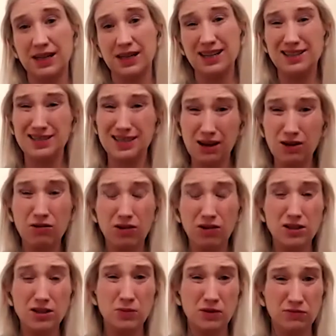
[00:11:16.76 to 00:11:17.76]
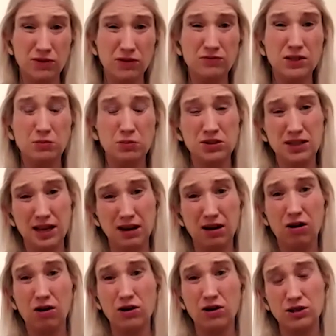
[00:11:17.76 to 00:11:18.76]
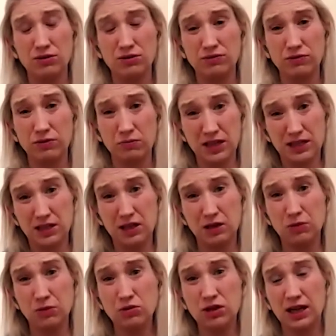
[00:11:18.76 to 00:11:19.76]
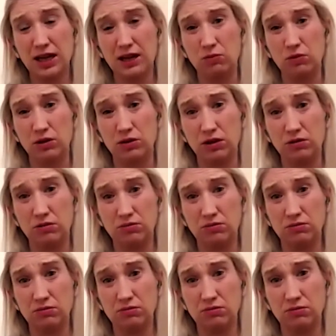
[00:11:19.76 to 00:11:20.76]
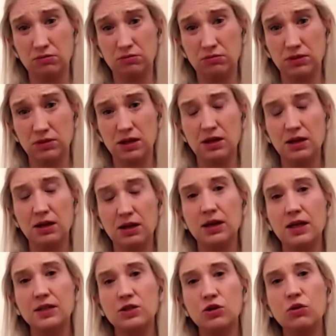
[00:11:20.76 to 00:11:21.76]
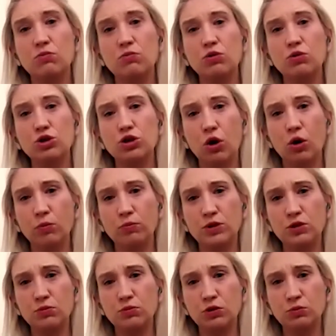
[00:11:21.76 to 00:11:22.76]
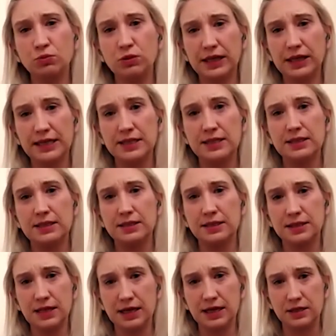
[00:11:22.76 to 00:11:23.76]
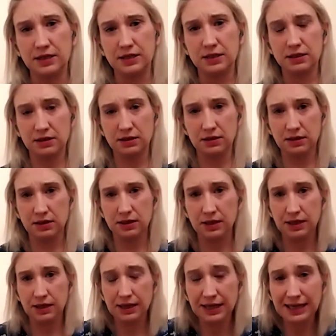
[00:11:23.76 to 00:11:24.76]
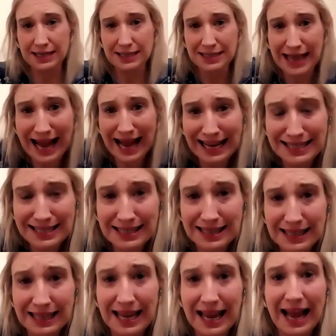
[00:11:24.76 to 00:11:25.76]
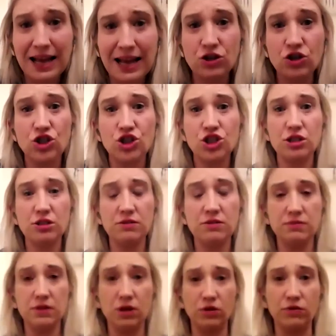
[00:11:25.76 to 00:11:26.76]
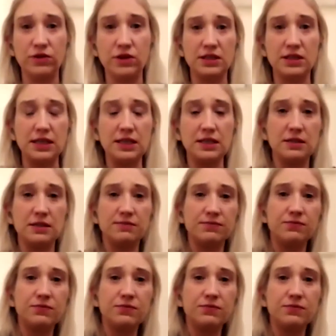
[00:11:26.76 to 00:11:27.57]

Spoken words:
And it's now around about 50% harder for me to communicate with you. And so the most optimal place to sit is at the edge of the seat.